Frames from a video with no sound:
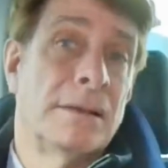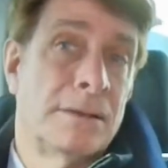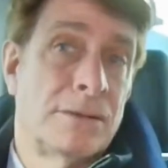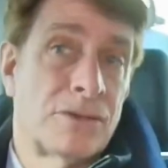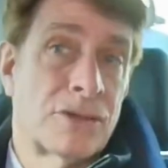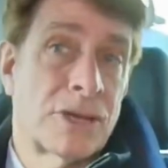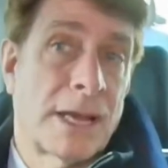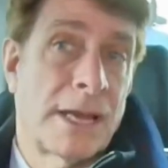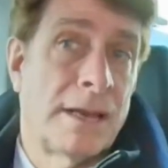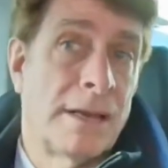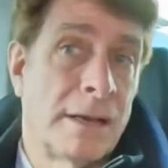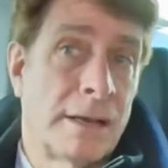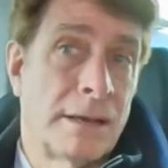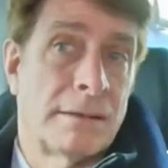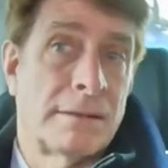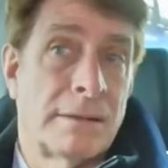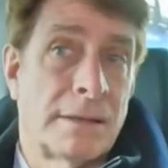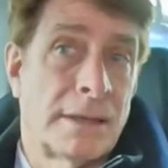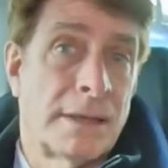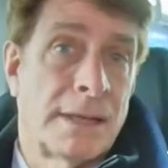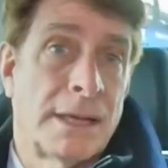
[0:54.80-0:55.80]

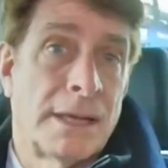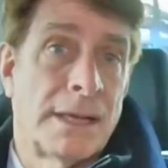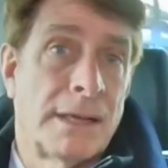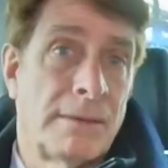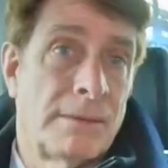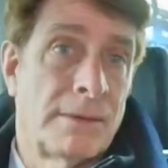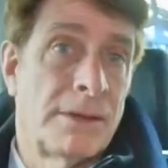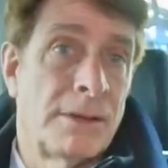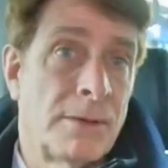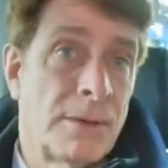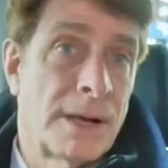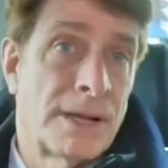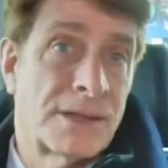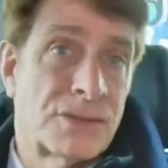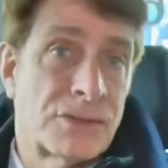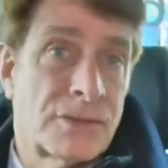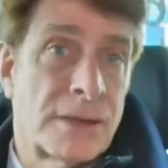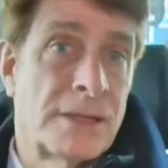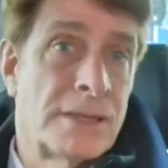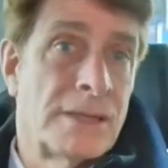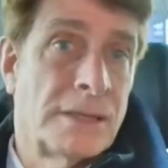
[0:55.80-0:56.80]
China-U.S.
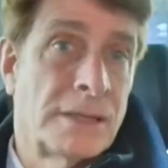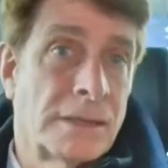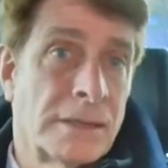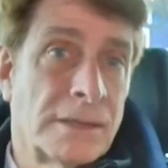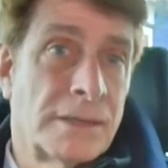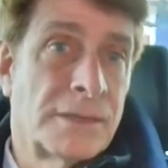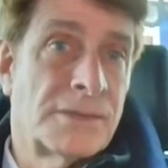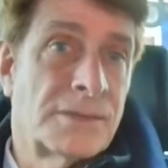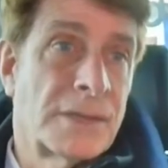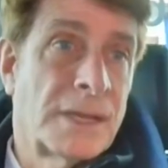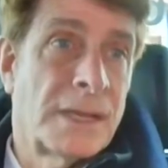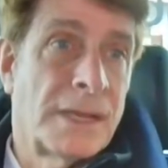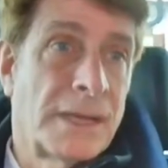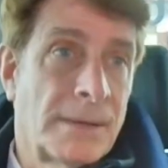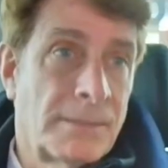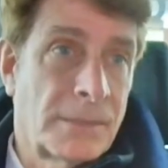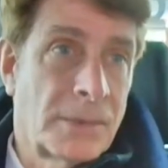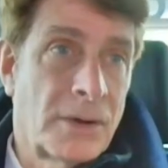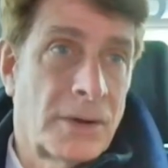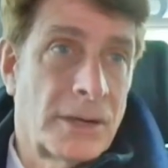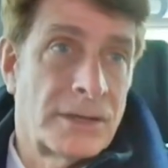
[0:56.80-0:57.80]
trade deal is
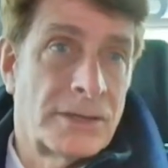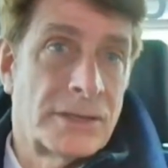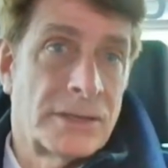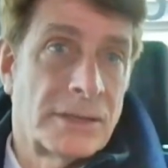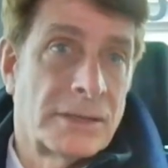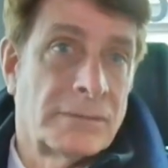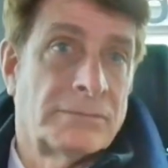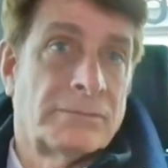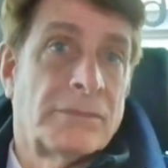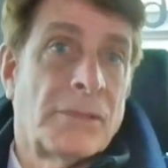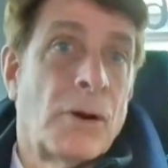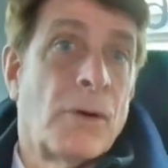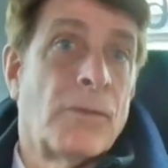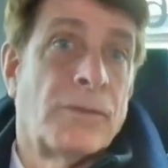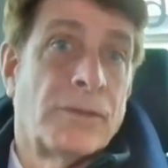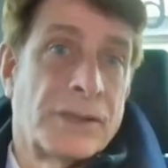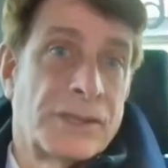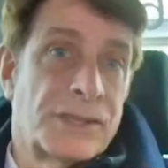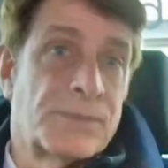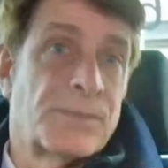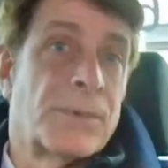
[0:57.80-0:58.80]
going to
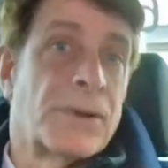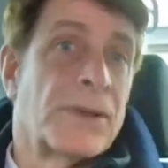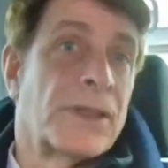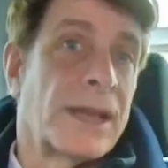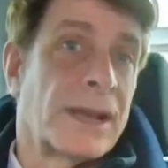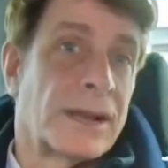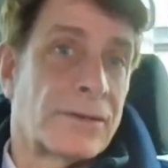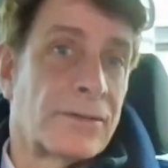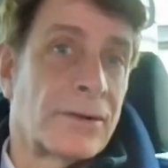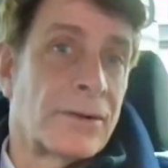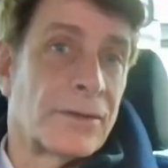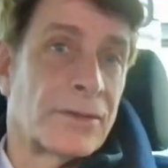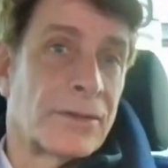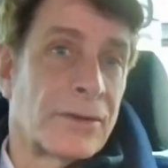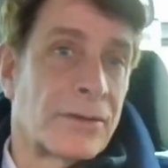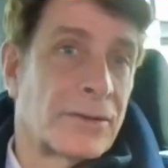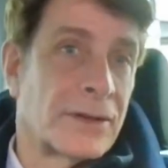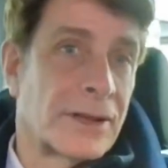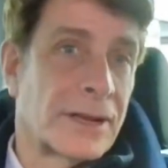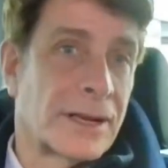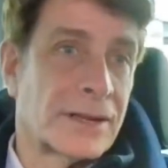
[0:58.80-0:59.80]
hopefully spur that growth
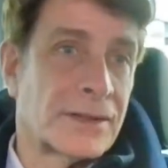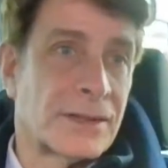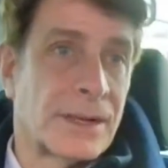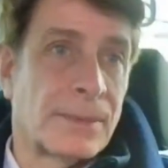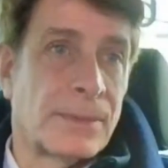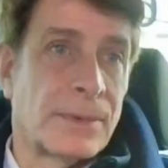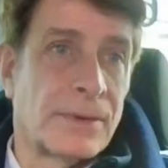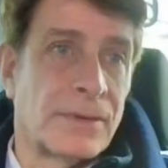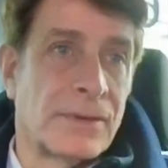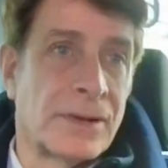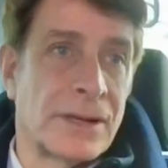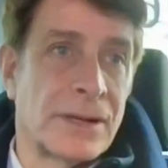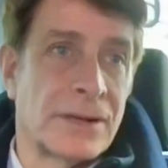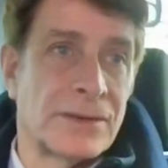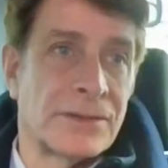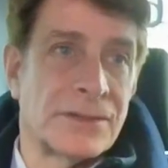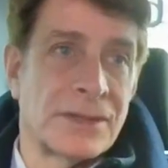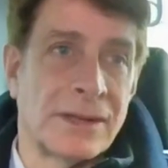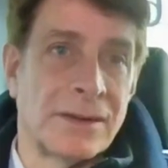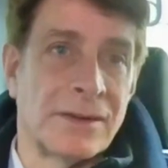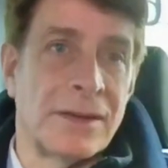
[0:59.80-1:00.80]
over the next couple of years.
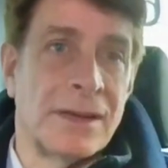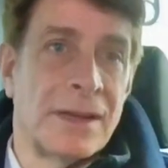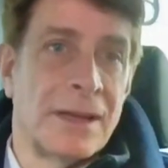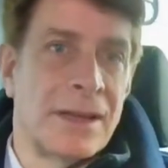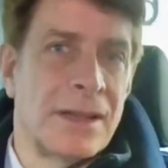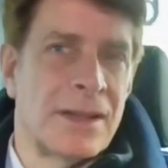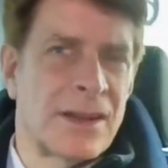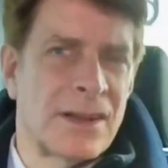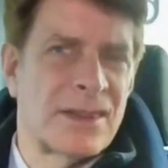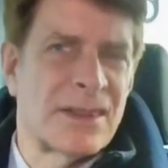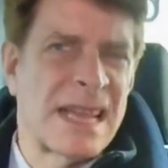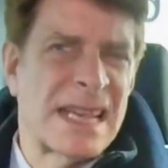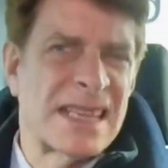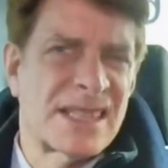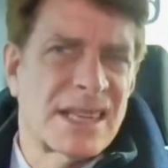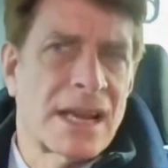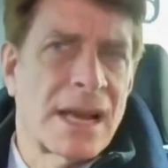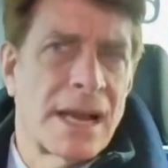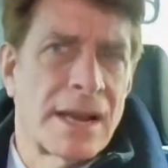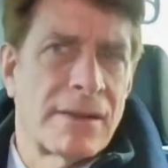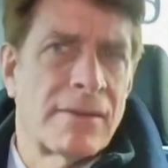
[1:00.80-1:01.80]
So but that's the
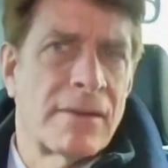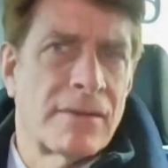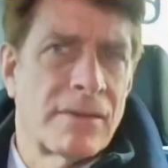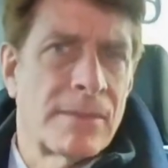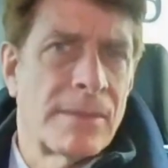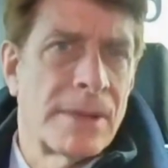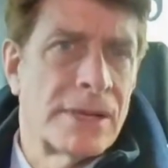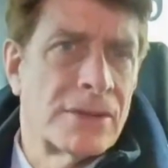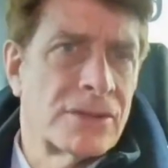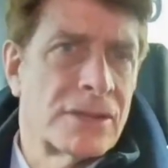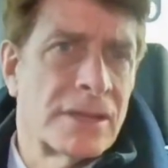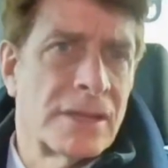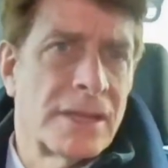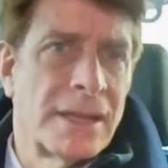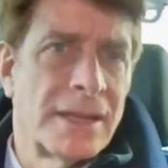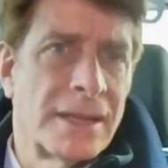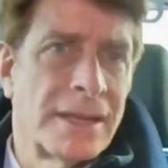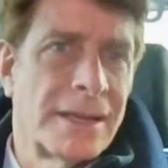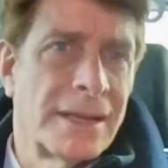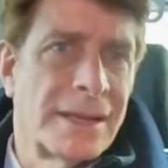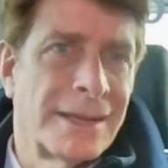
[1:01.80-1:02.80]
kind of information
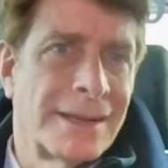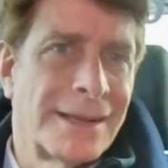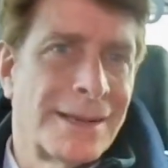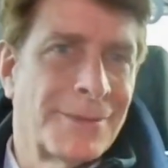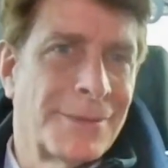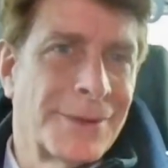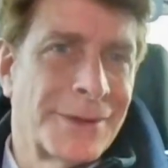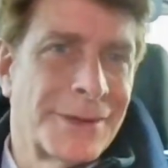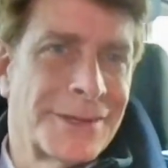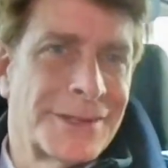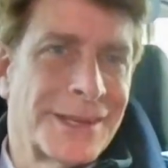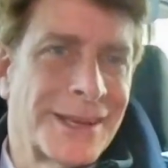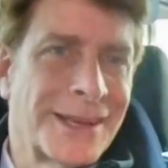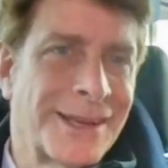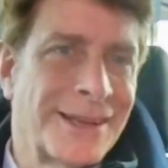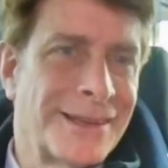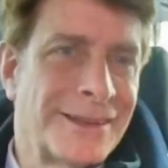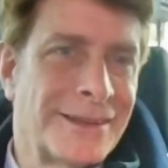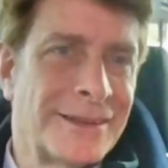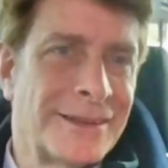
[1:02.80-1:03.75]
that I'm looking to gain.